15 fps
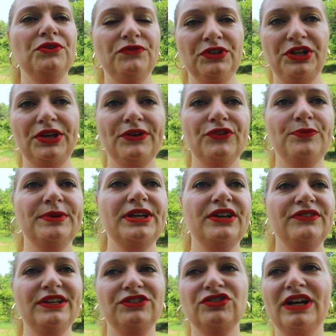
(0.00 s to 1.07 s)
videos
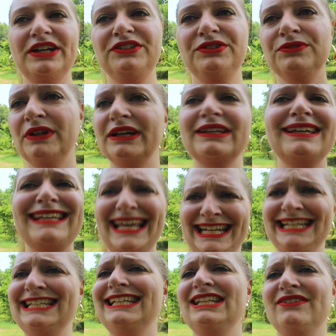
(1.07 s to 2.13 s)
because they try to like get
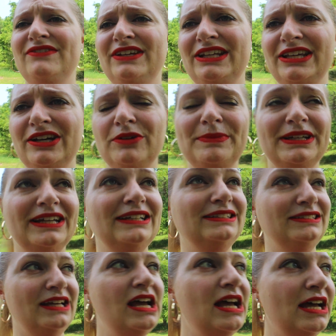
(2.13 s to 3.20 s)
into the video
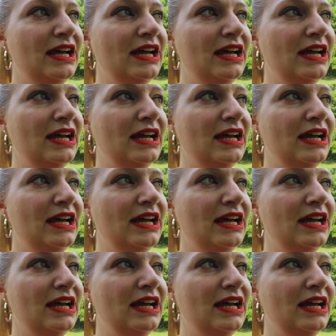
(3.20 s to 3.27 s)
because